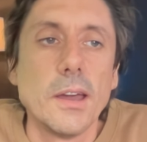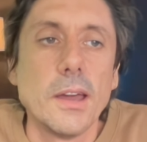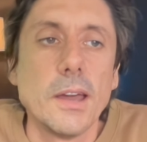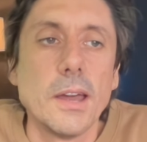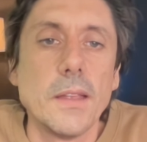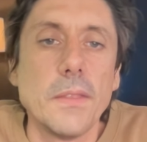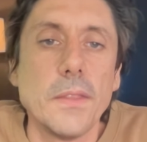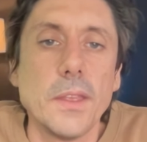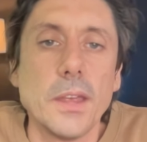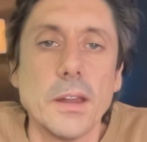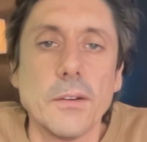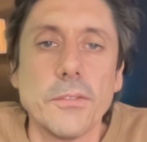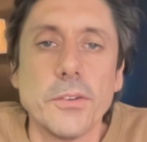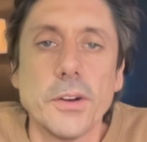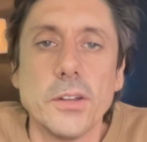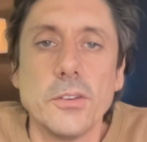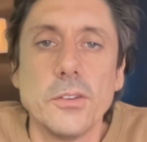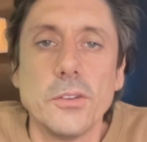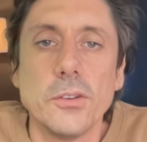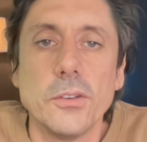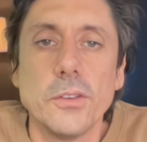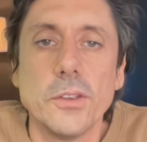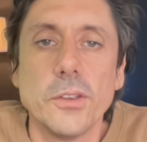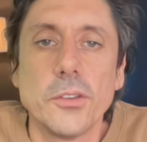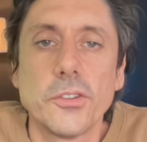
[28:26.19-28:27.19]
And then if I
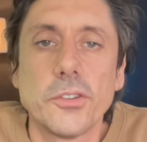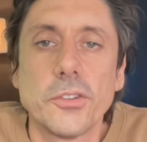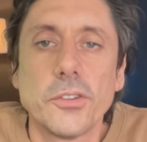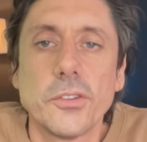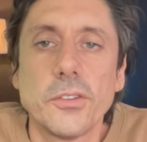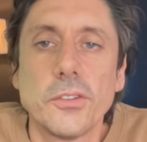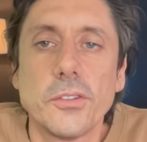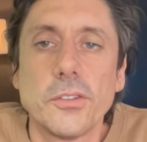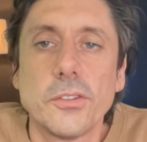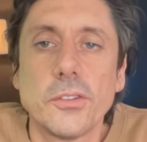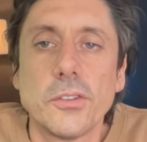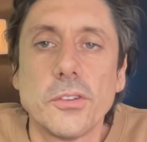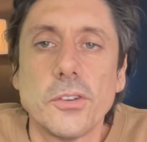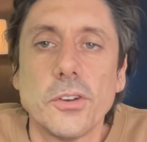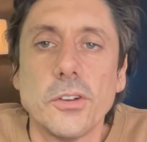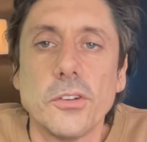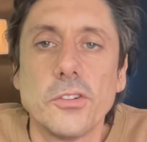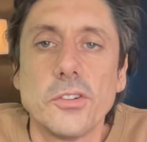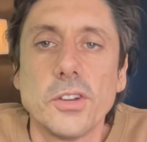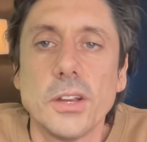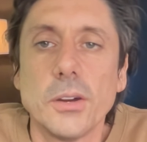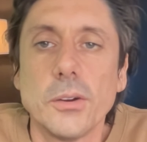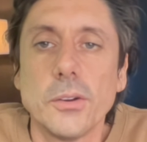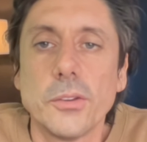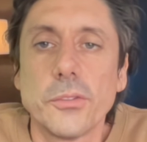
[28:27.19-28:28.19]
do this
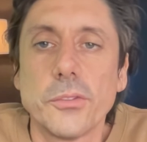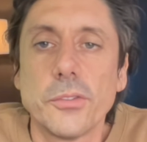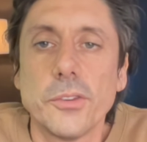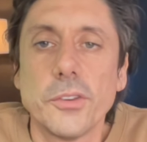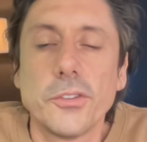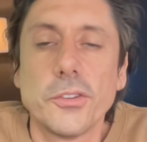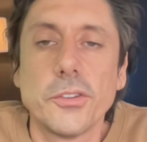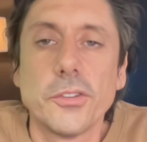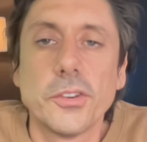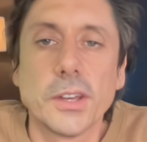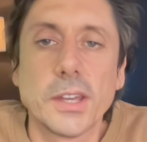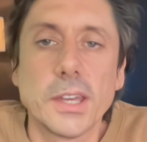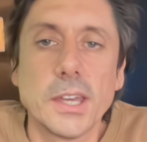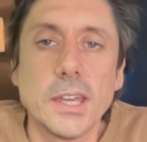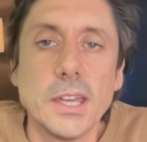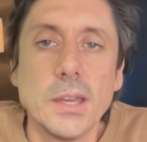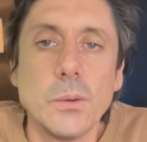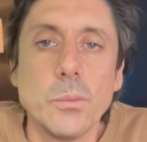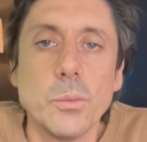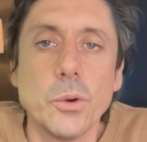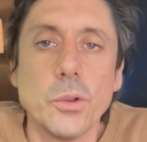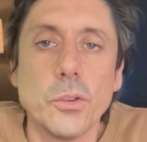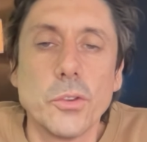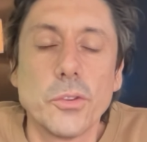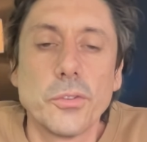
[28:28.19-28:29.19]
search here, this is a
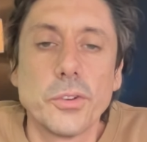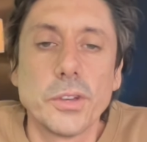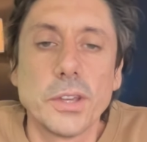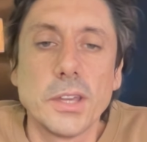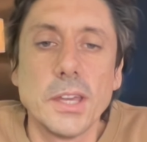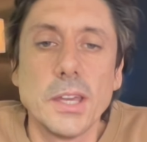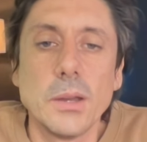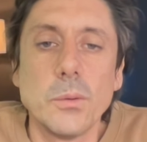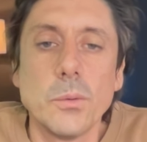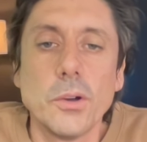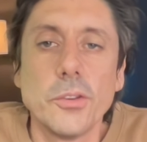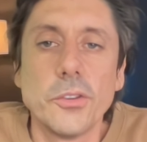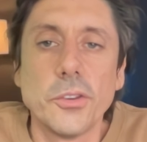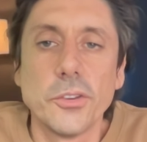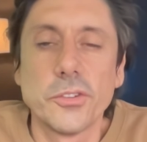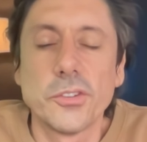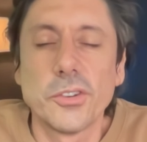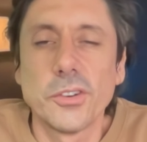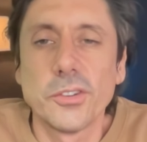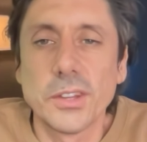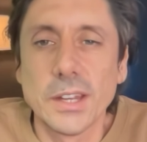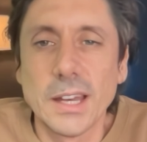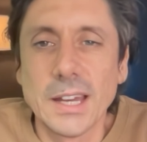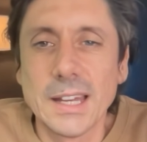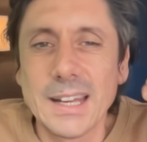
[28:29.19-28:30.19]
keywords for keywords. It's
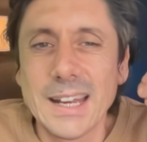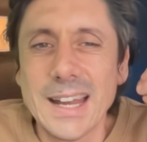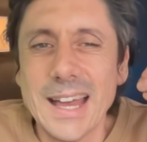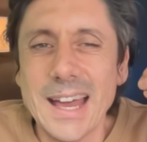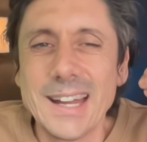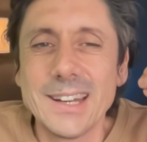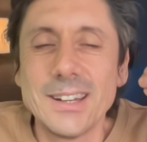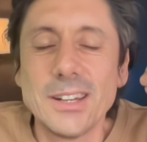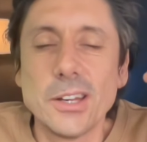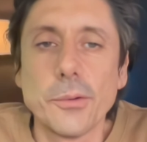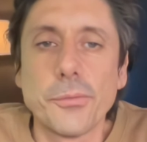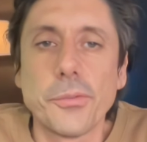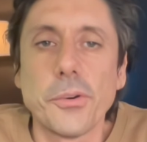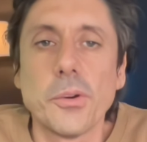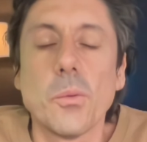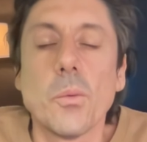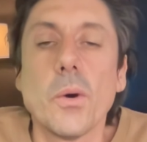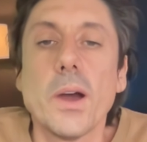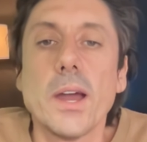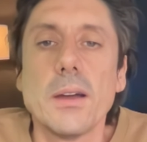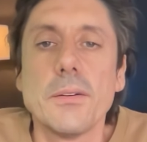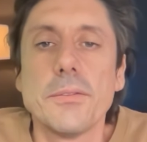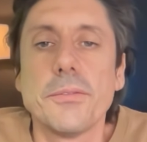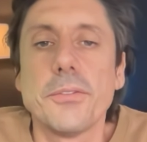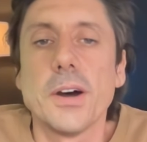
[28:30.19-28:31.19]
just a different
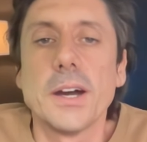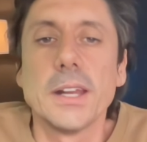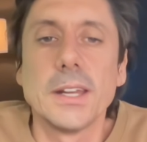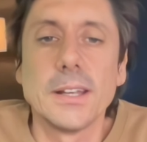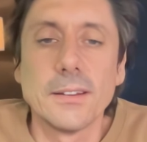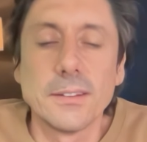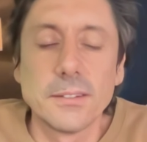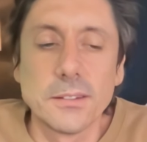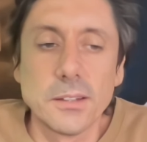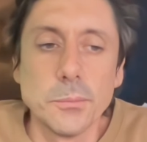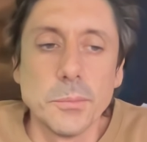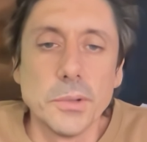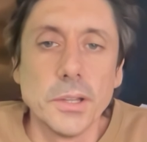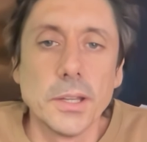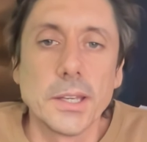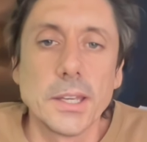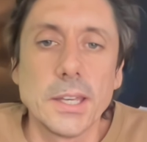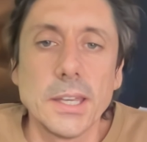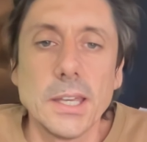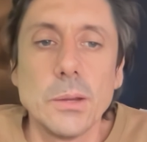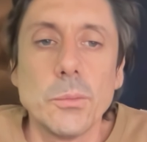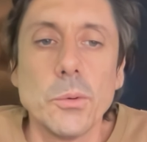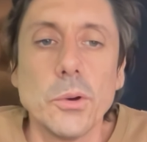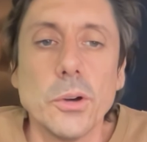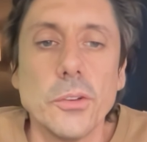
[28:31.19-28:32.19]
way of finding similar
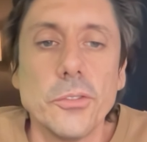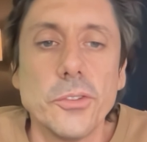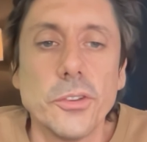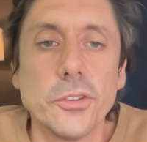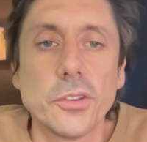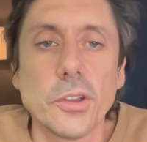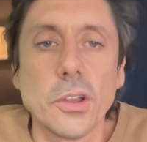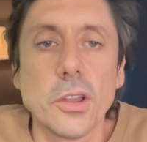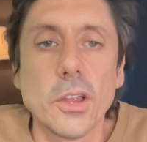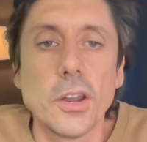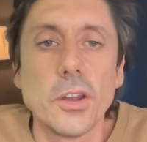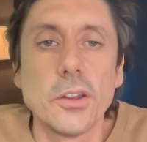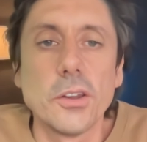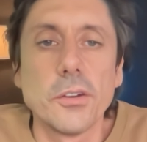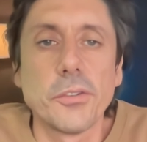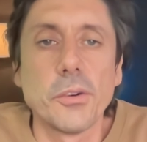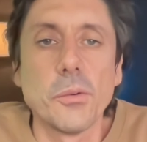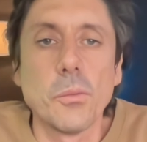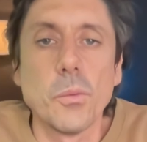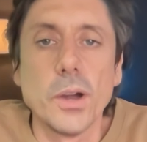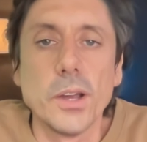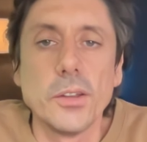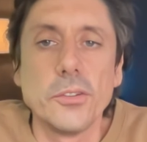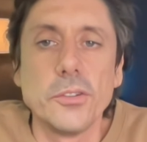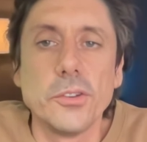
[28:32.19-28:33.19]
keywords. There's a lot of
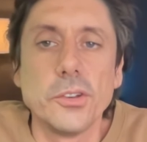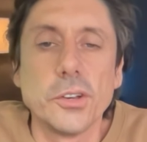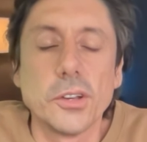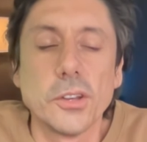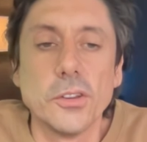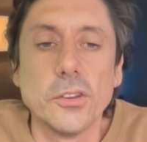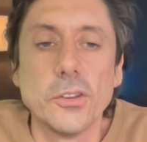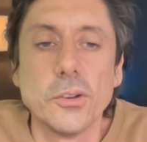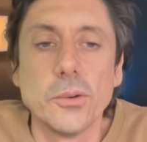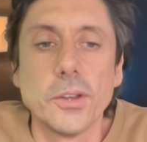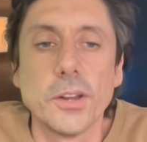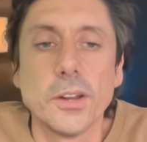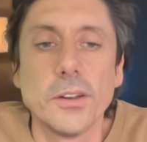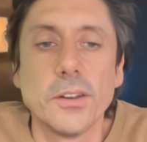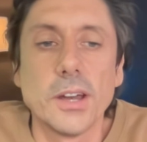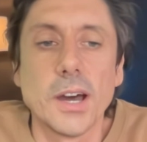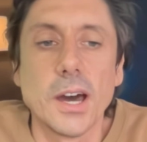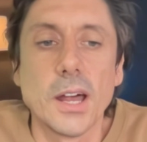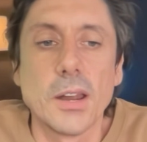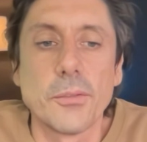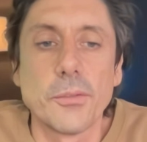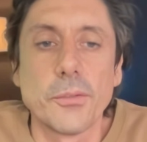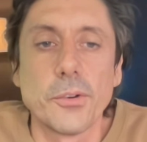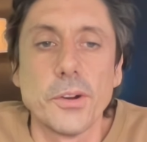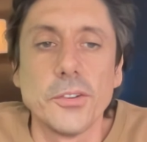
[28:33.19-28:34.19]
different ways you can do it in
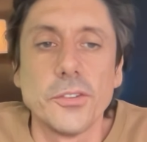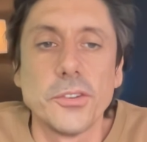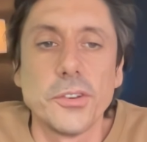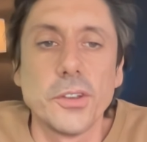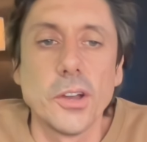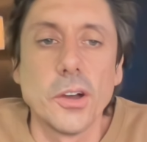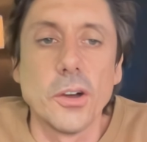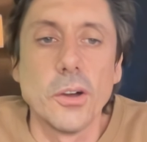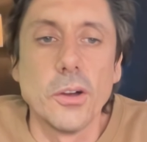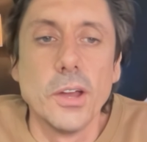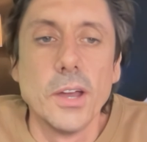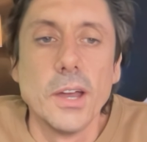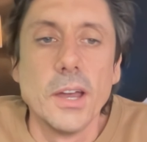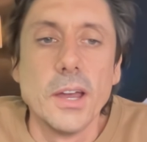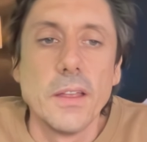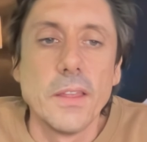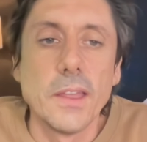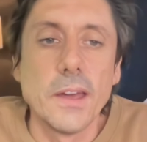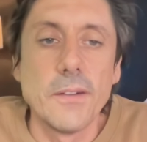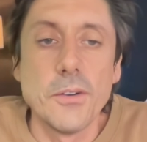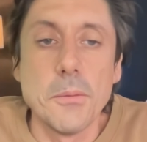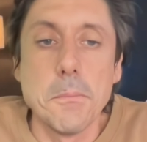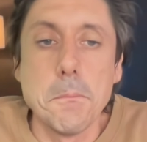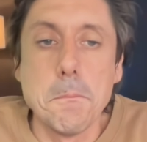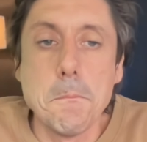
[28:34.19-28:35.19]
Data4SEO.
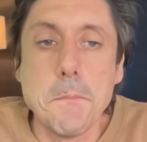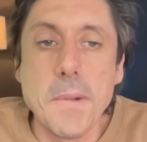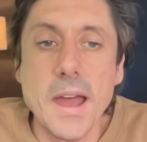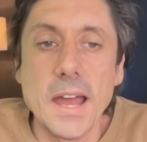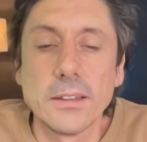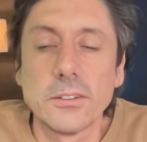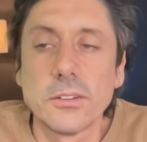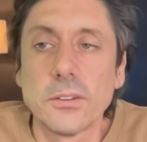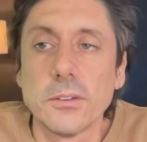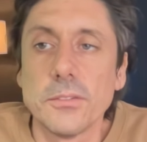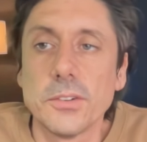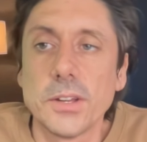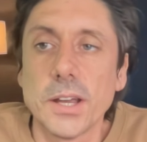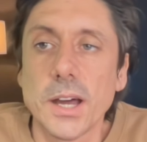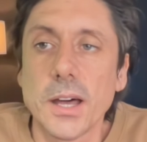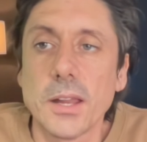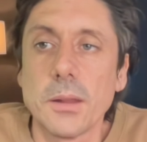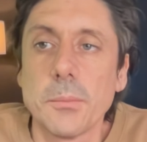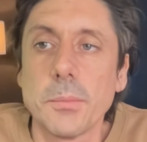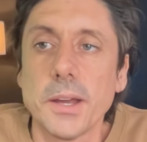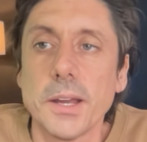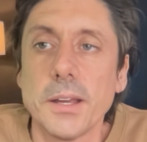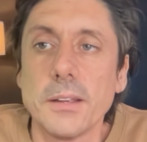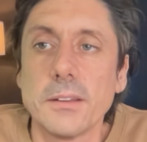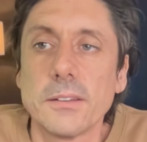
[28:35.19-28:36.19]
They have a massive
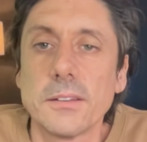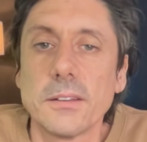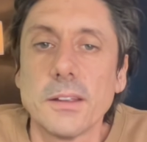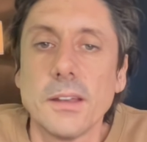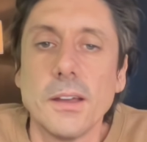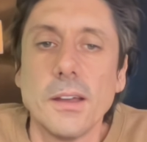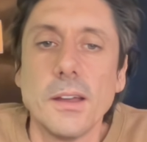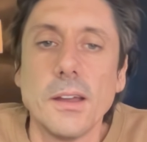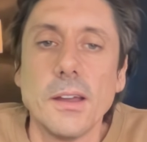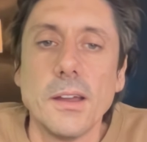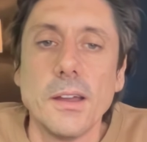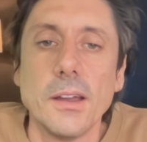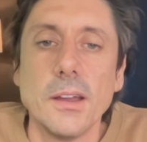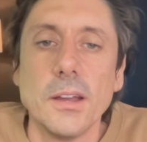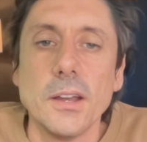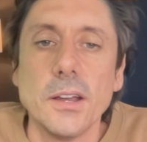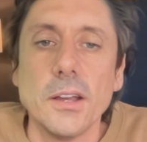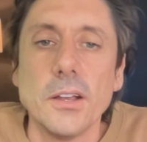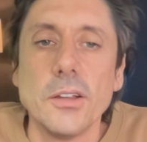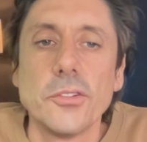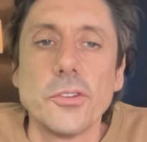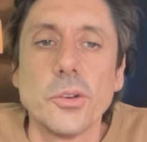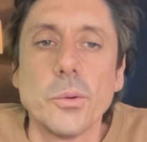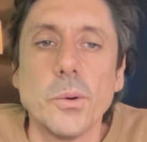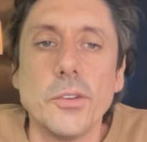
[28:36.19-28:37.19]
database.
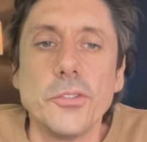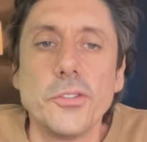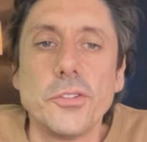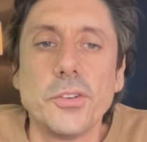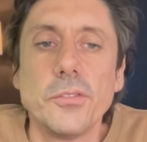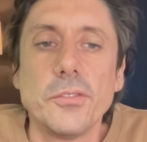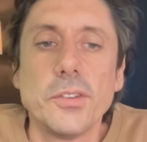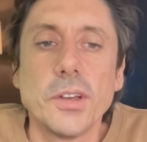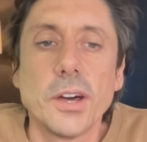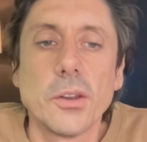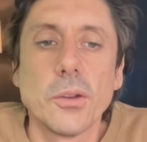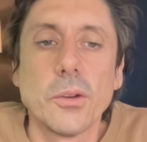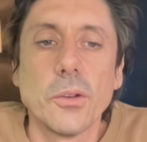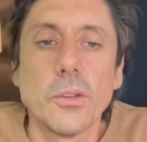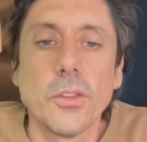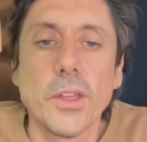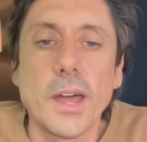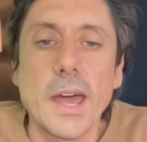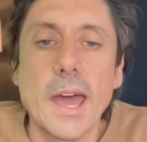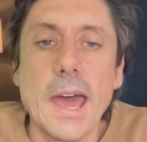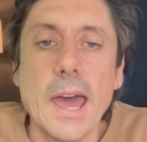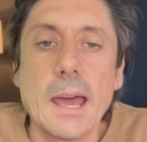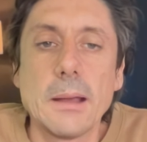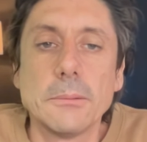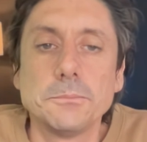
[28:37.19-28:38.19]
So once you've done all
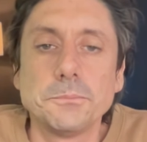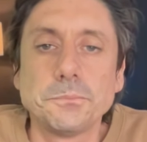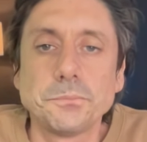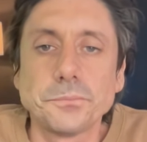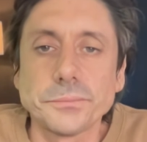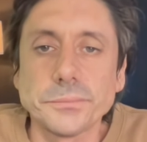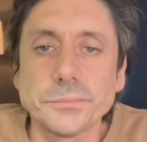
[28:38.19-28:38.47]
that,